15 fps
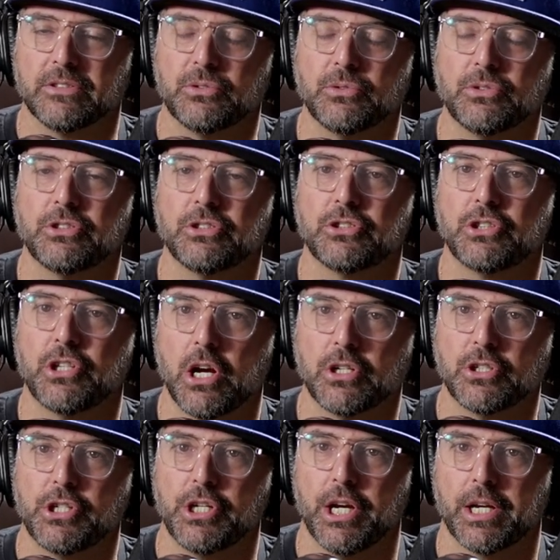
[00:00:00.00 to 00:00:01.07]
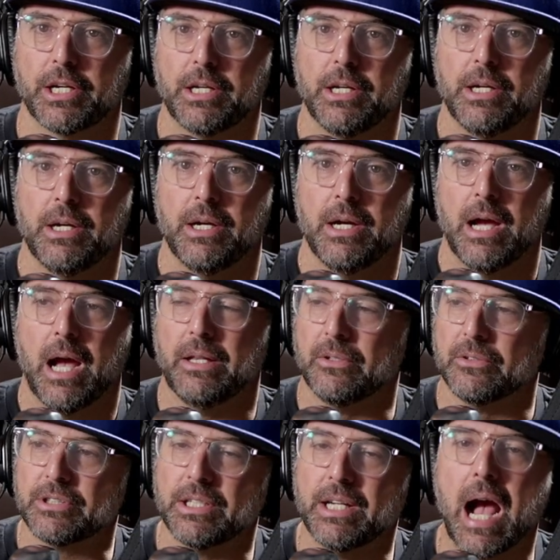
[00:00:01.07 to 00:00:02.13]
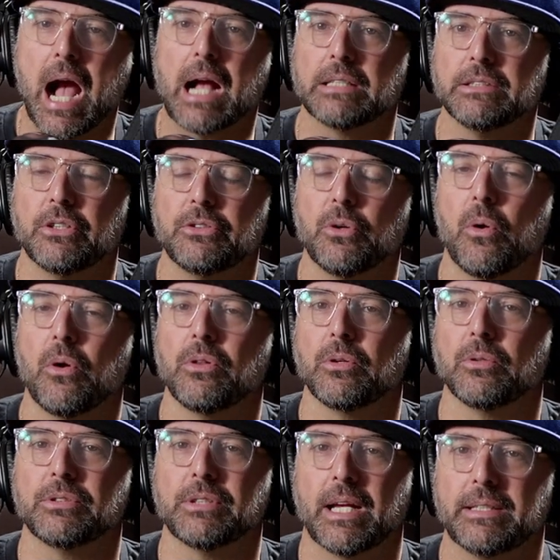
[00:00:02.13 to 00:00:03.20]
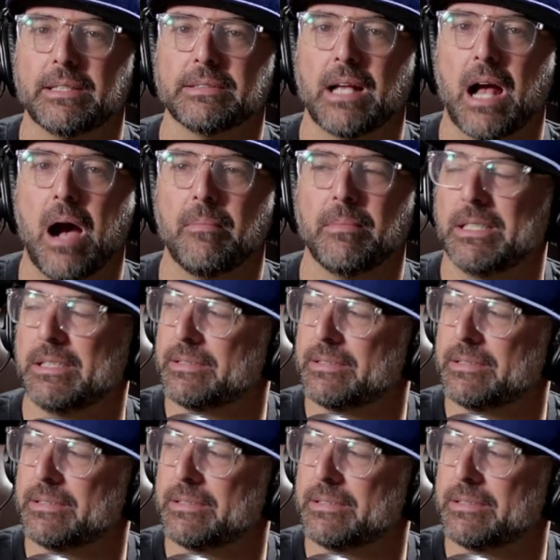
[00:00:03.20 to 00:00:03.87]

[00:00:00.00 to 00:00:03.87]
It was this young chick, and there was a knock on the door, and there was like this ominous